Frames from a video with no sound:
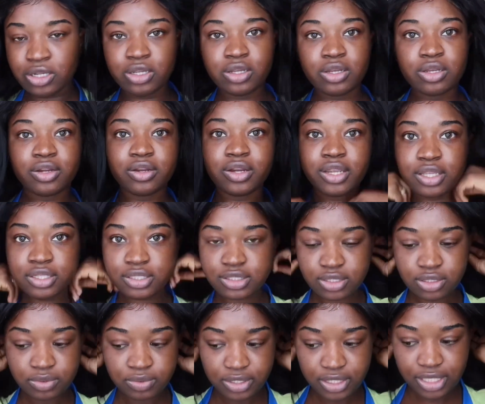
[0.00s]
All right,
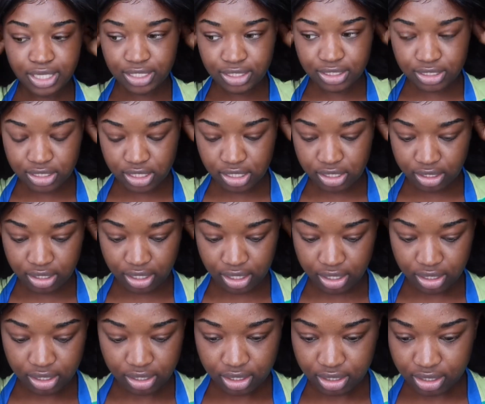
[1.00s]
so we're not done
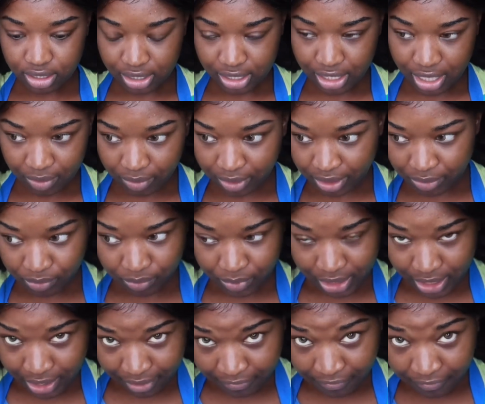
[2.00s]
yet. Now we
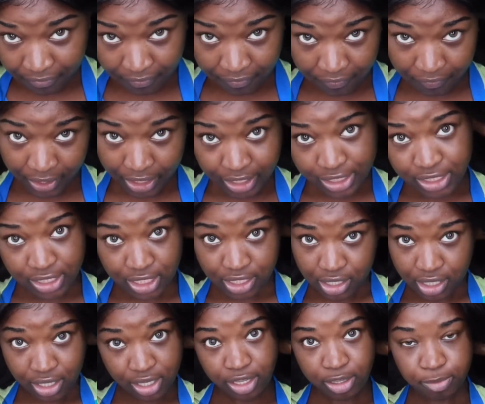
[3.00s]
can fix
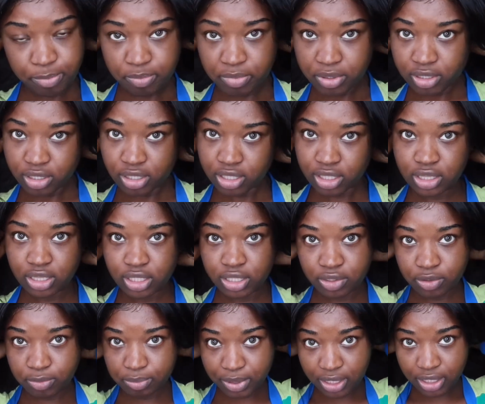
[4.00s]
it up a
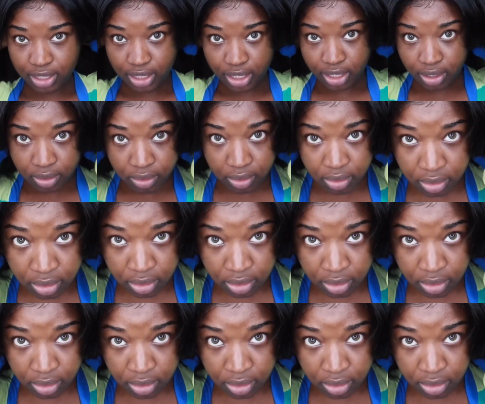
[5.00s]
little bit now.